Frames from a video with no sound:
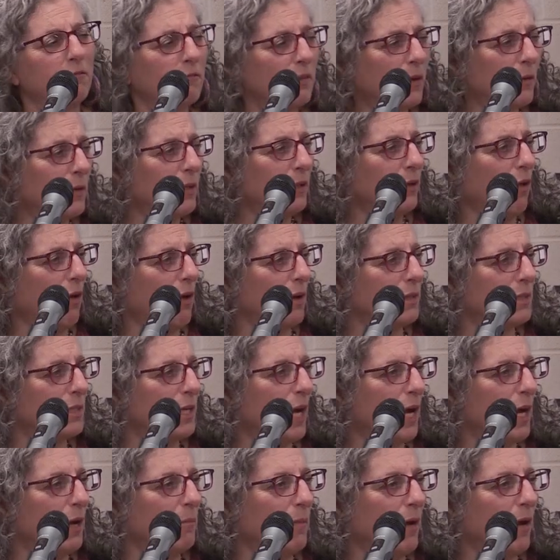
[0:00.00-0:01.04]
a very long
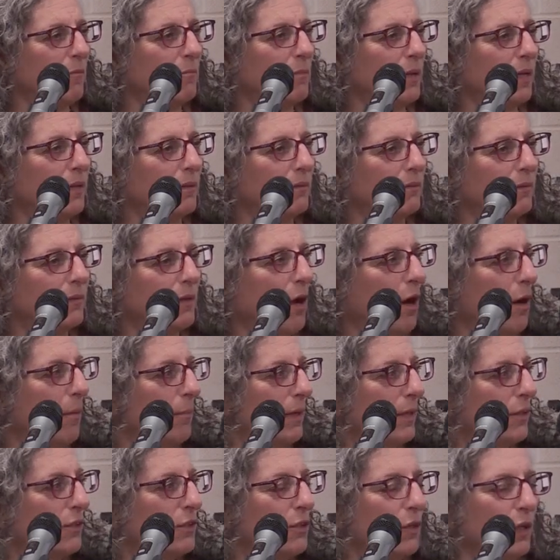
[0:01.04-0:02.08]
time I've been
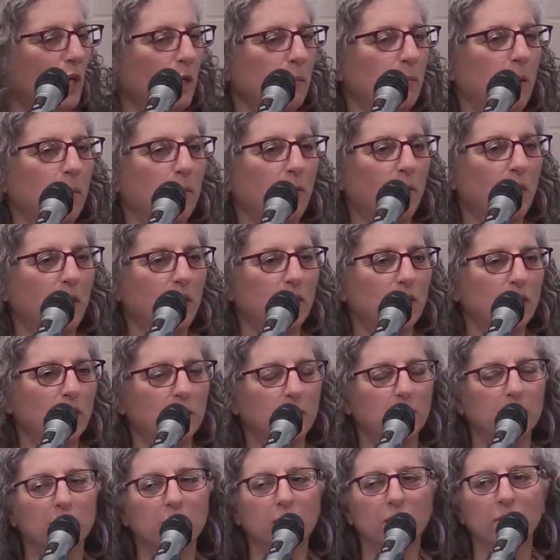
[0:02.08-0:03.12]
coming to your
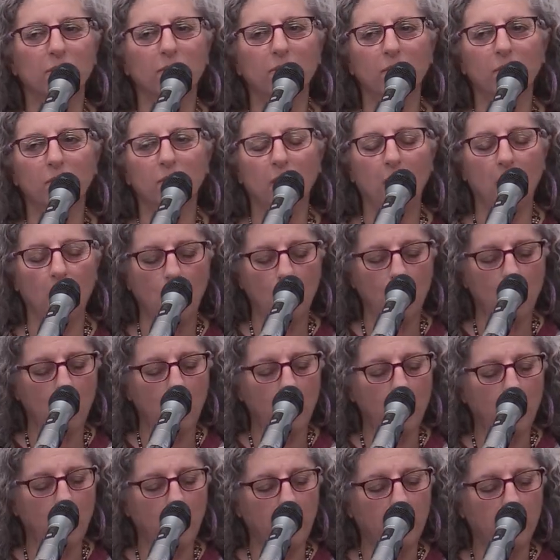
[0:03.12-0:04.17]
commemorations,
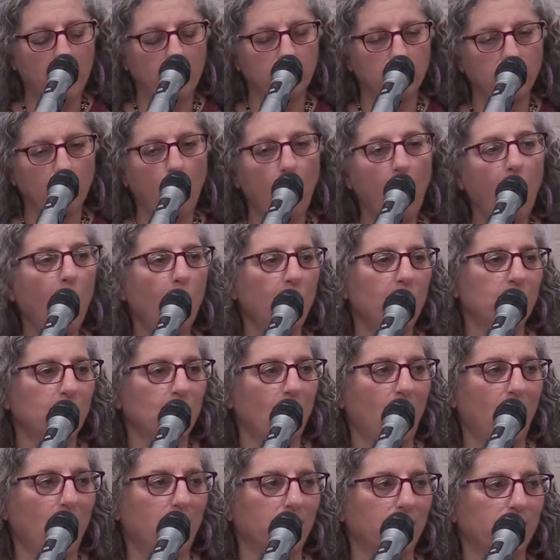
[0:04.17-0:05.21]
and
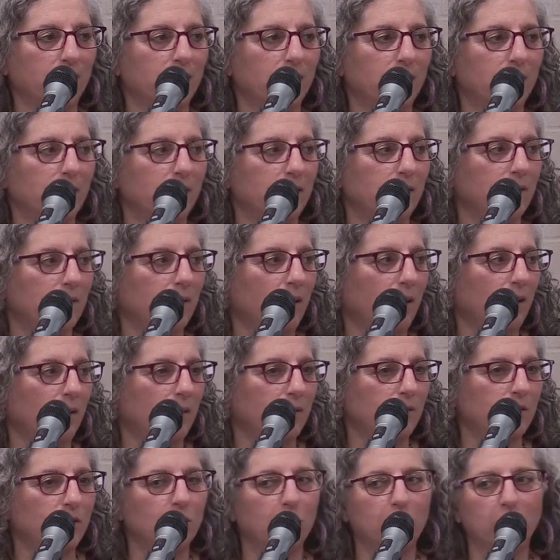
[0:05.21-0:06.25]
always honored
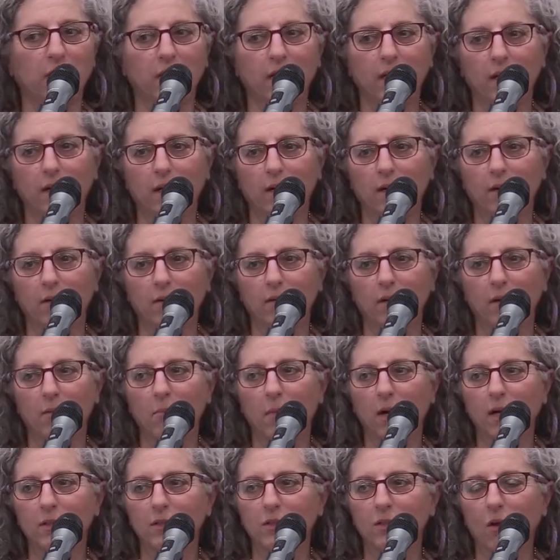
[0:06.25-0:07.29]
to be here
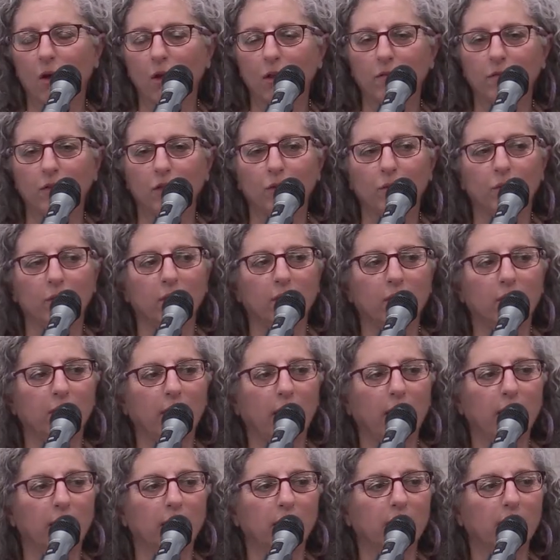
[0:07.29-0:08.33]
amongst all of you,
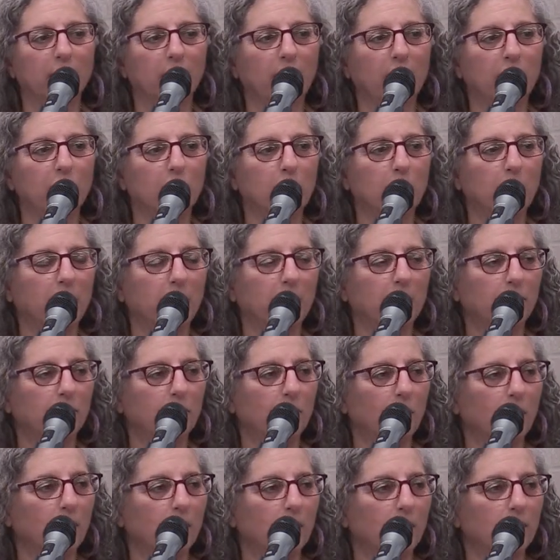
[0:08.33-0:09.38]
and thank
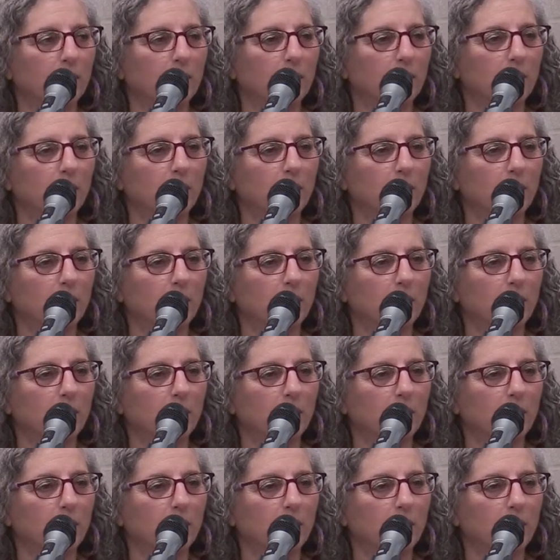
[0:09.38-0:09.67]
everybody for